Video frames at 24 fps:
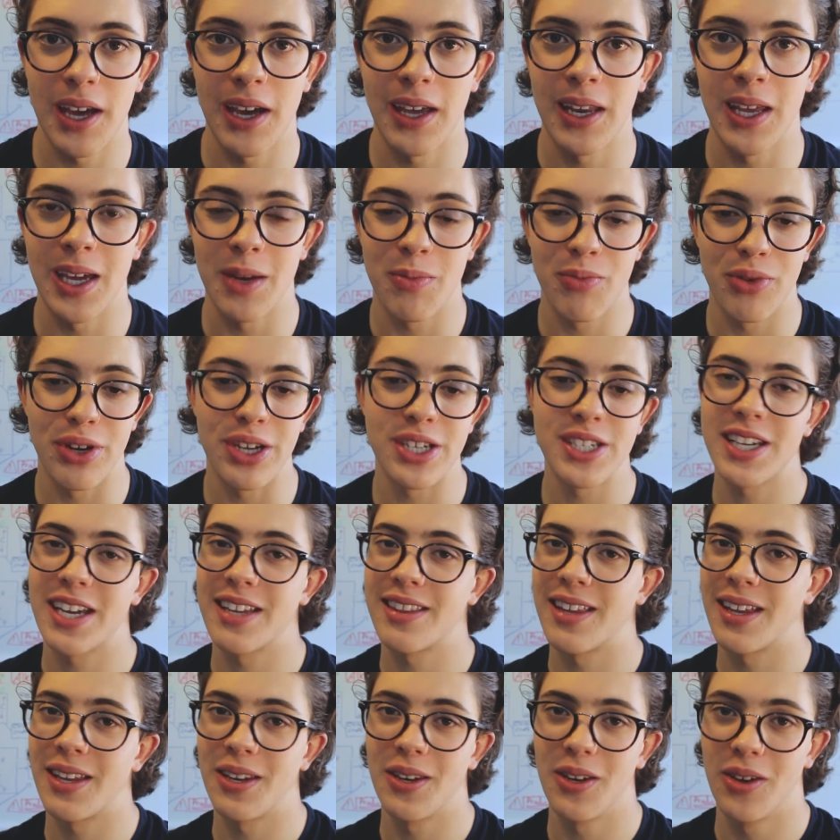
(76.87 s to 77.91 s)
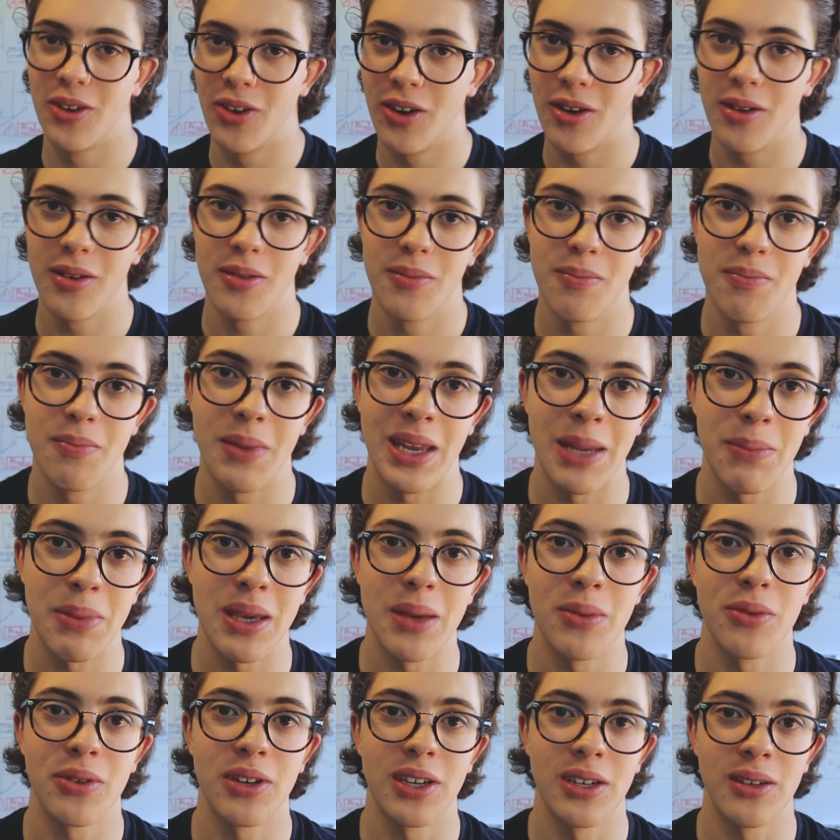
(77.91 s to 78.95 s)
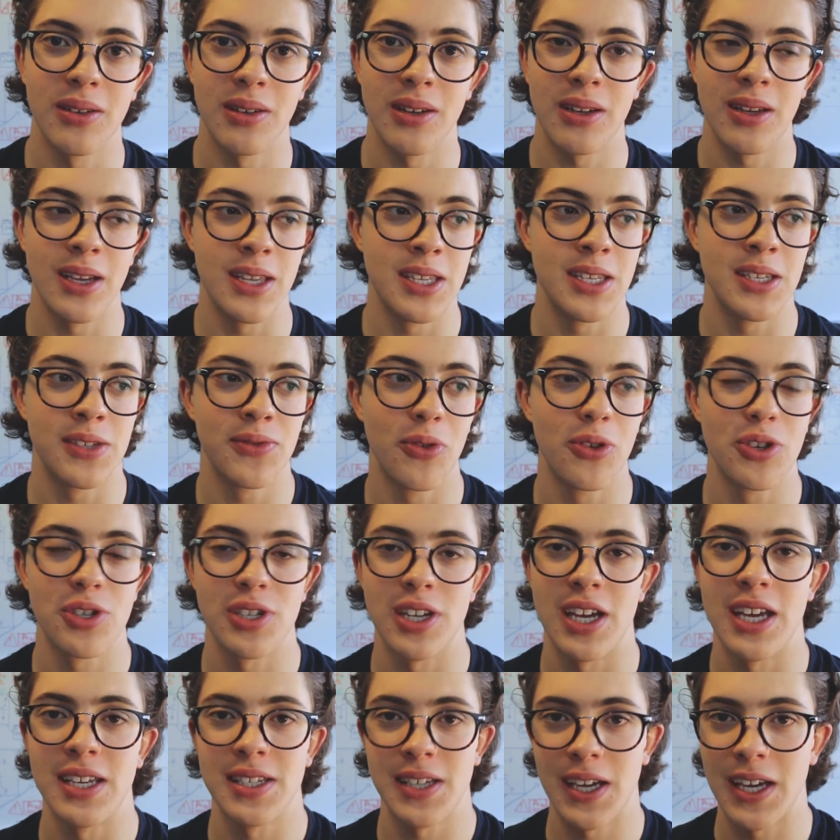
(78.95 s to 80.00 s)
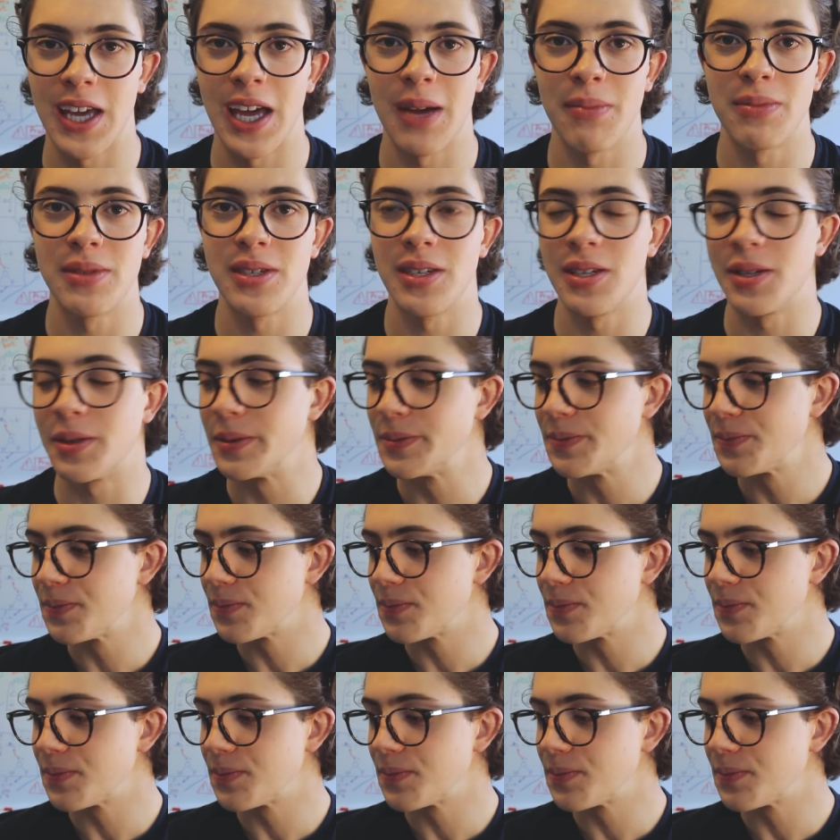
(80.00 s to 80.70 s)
and I appreciate that not many people can, as fortunate as I am to